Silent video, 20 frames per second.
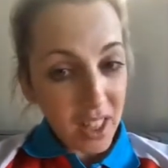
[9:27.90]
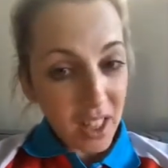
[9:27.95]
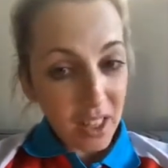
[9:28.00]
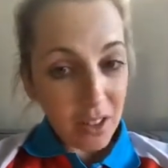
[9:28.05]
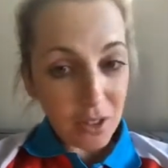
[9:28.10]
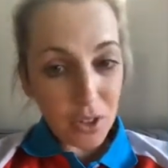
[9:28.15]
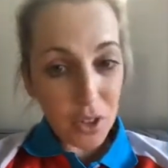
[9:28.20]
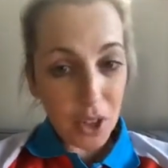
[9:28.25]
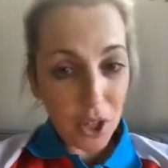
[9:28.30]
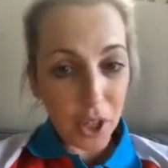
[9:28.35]

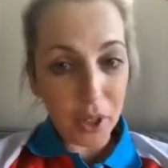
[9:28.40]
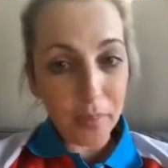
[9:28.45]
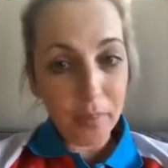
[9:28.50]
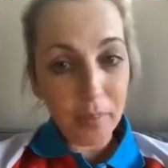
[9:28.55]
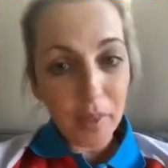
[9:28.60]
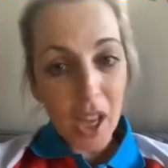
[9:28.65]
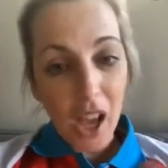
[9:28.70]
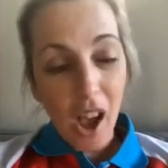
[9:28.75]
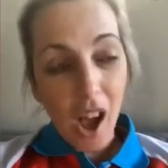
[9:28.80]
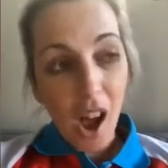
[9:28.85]
So
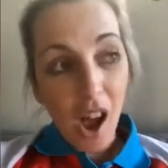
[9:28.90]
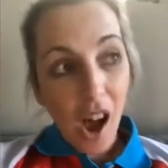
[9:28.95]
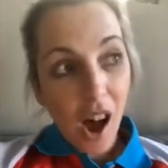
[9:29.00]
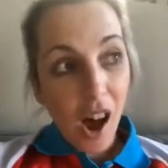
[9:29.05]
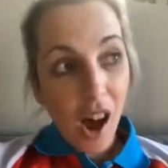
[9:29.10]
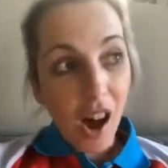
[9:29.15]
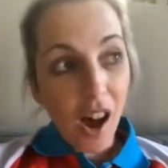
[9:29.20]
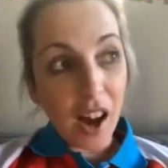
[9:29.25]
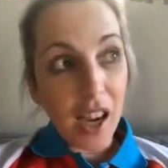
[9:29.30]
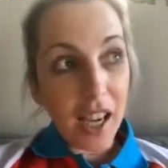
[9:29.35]

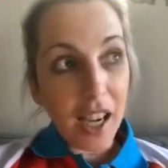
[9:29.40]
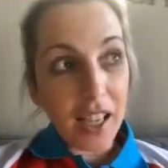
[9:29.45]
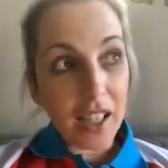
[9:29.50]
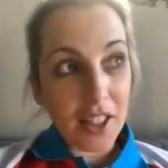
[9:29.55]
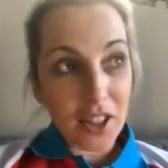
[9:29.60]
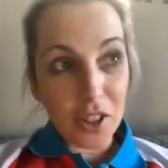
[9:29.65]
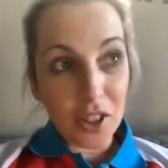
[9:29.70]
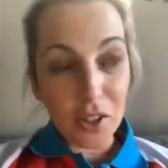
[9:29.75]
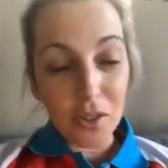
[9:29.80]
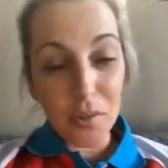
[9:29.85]
I
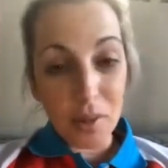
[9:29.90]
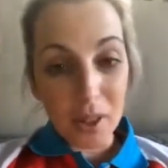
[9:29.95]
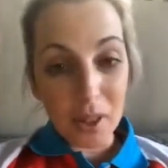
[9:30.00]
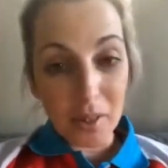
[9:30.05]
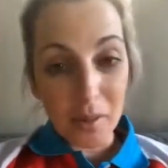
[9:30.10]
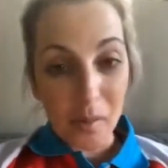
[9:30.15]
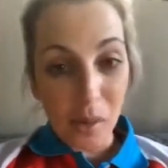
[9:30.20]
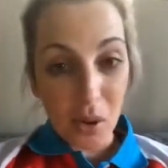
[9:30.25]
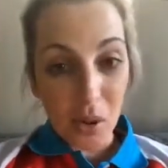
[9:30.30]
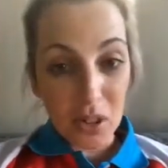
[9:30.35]
still want
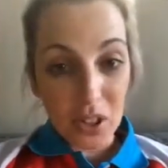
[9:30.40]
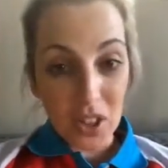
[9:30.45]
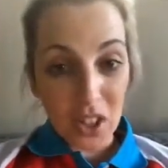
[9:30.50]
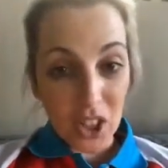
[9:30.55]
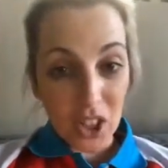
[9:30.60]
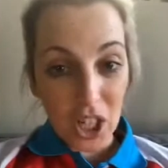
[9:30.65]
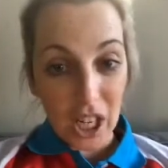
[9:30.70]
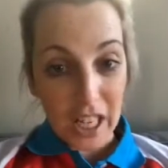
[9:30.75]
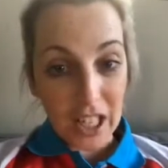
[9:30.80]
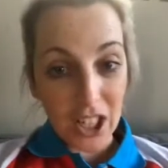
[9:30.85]
more
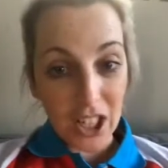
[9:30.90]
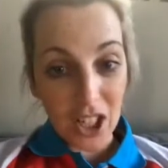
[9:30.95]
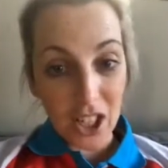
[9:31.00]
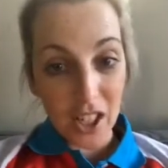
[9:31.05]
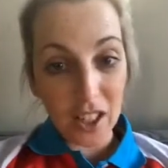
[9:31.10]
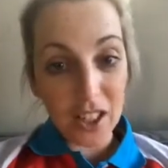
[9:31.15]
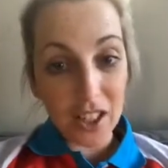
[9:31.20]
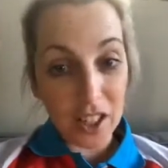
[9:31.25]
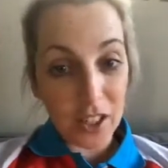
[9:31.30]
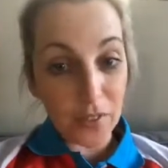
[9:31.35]

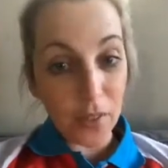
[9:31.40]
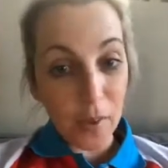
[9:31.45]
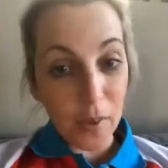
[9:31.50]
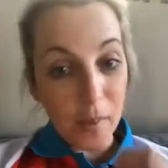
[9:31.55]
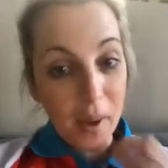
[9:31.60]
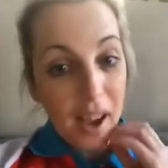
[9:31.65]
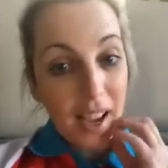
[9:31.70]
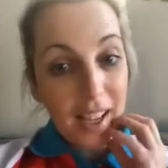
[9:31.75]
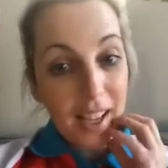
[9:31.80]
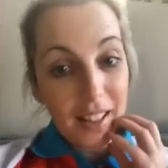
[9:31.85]
suggestions for
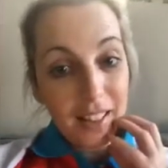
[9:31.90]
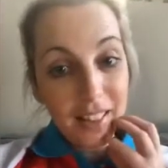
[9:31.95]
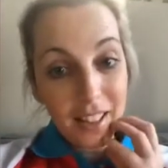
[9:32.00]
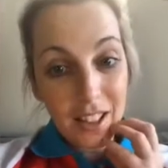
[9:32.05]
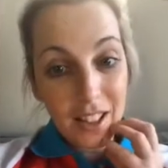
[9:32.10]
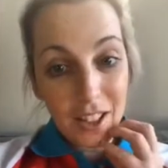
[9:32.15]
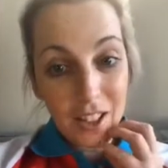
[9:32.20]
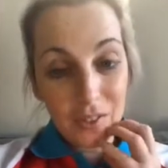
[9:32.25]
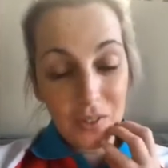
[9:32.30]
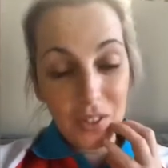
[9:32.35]
my
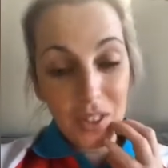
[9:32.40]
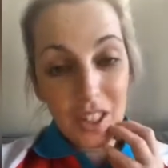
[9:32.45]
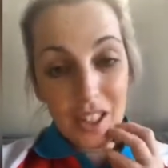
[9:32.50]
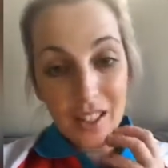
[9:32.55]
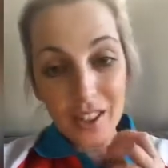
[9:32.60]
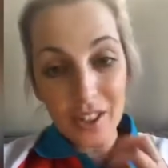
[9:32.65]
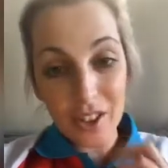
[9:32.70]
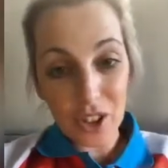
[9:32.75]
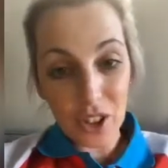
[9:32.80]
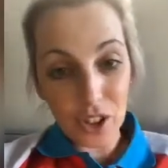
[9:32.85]
list of
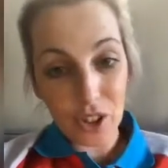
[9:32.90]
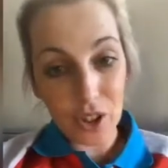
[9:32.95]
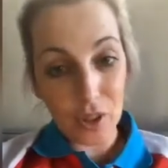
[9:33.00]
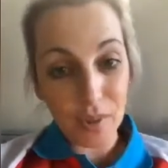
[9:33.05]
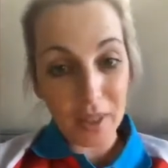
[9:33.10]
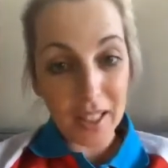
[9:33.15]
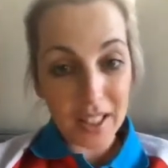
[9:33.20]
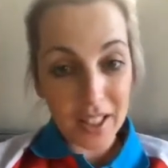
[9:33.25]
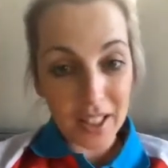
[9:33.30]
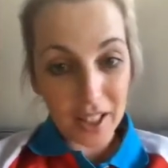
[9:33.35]
things to do
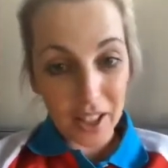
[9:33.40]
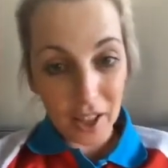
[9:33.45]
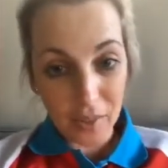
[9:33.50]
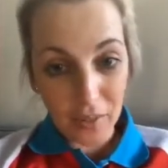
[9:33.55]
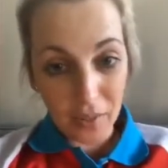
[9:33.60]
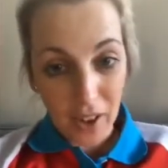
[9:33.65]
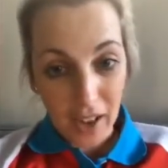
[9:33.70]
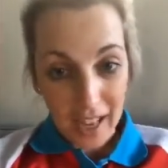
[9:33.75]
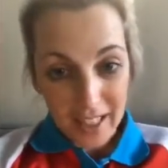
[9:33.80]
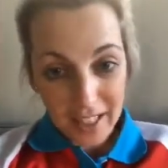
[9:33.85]
in
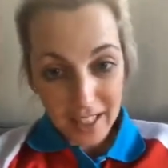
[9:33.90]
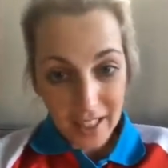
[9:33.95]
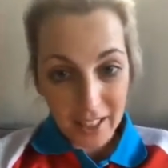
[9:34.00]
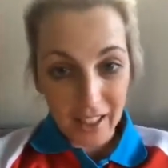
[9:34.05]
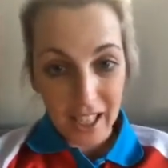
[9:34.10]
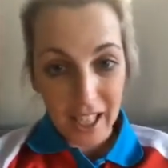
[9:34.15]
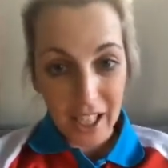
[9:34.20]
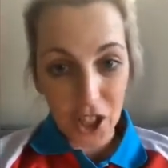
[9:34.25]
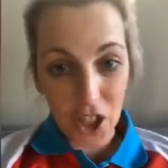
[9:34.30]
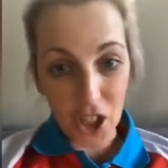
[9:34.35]

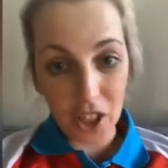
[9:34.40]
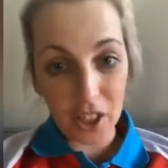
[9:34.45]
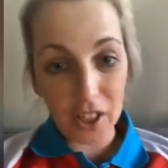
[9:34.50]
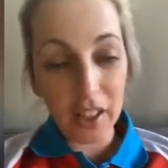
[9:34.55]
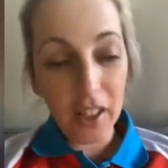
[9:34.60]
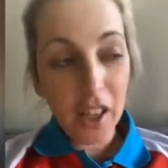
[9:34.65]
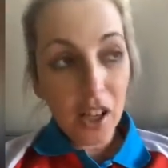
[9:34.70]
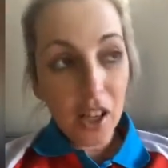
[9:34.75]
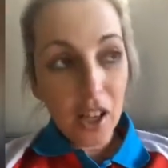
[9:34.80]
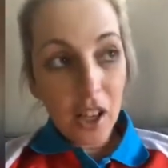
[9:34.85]
self-isolation
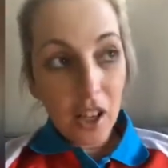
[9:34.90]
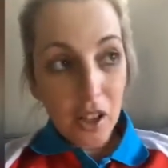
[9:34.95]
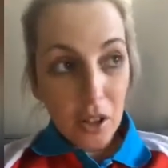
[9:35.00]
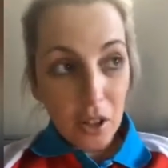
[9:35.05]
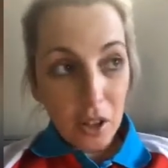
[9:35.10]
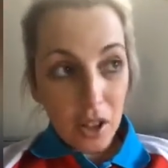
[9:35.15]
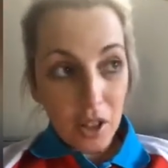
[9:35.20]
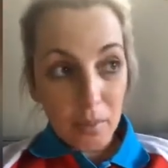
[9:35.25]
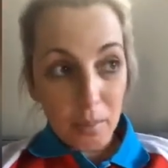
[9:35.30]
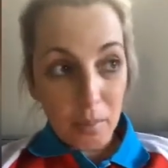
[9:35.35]

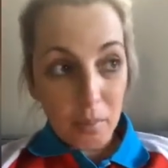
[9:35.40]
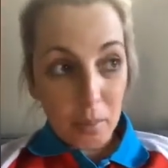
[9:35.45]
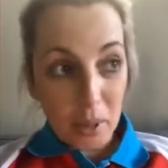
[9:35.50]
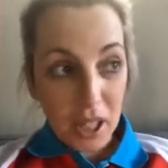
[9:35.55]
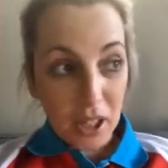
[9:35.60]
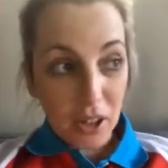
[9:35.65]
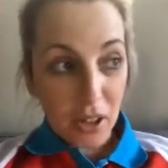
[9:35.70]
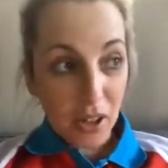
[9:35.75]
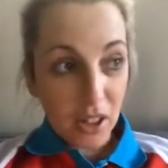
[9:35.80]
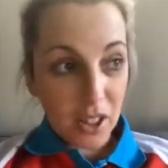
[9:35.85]

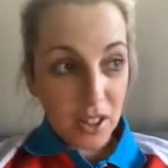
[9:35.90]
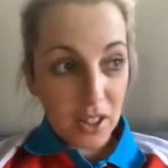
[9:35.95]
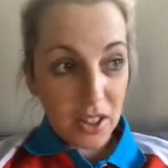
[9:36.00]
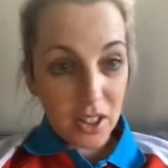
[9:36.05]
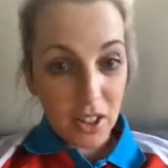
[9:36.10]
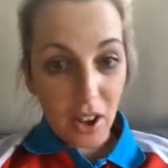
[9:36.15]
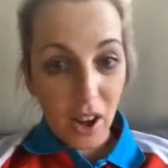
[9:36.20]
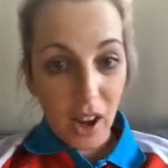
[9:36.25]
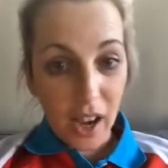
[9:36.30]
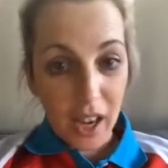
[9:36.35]
because
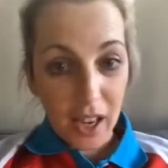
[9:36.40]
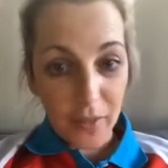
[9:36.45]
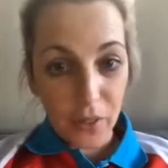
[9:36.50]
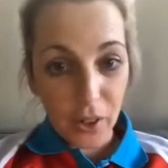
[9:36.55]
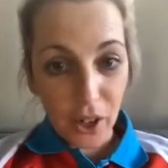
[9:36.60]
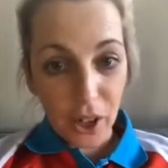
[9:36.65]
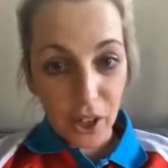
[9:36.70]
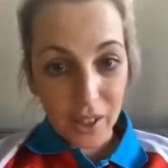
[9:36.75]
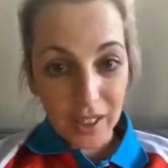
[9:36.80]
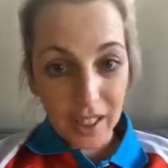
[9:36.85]
I've
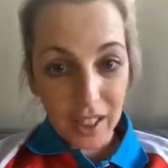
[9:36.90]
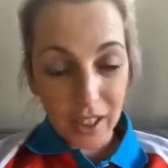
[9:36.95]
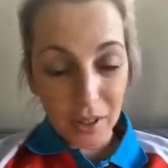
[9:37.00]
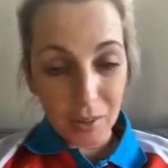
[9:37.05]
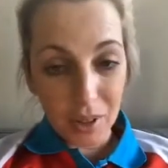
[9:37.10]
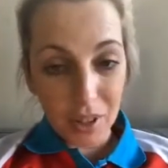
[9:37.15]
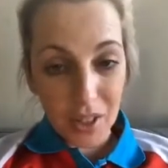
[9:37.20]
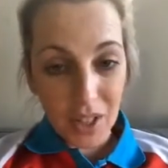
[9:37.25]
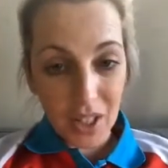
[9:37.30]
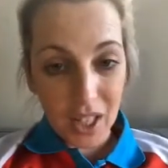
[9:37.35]
only
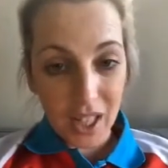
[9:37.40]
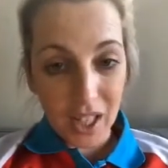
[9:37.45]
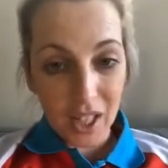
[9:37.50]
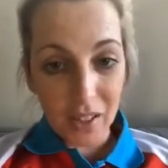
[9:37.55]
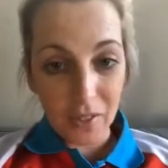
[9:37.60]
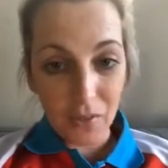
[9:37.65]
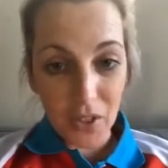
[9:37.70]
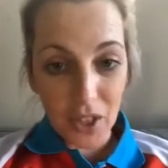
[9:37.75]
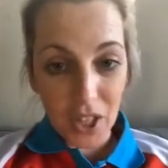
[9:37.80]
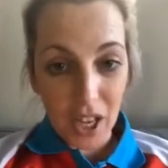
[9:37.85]

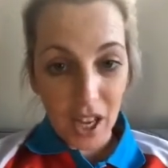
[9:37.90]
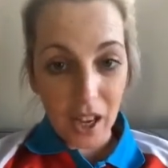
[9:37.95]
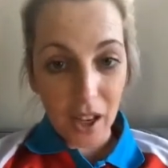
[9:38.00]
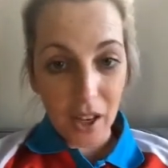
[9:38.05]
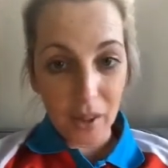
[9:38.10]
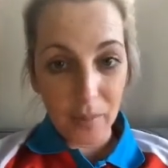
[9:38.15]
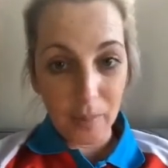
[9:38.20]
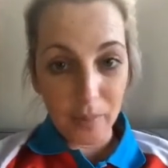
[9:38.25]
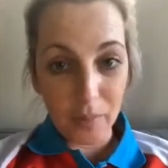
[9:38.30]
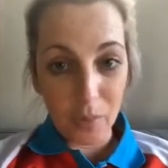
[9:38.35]
received
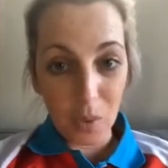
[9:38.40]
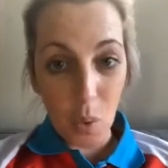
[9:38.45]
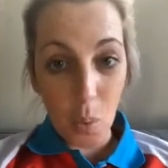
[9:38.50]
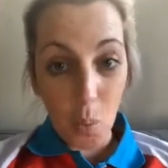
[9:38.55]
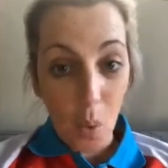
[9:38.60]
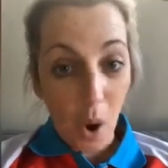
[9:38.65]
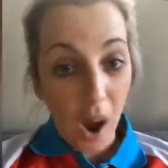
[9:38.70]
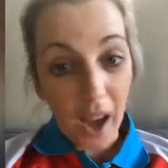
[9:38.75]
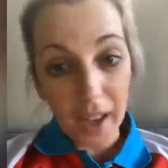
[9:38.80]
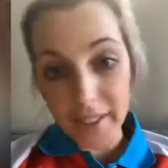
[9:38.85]

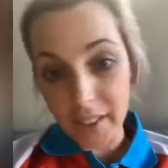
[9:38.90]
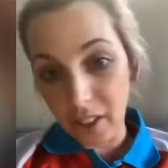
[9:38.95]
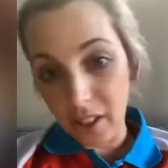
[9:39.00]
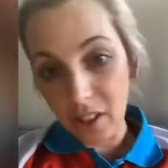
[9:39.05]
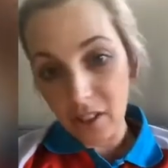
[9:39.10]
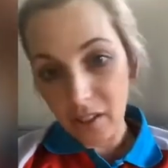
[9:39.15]
one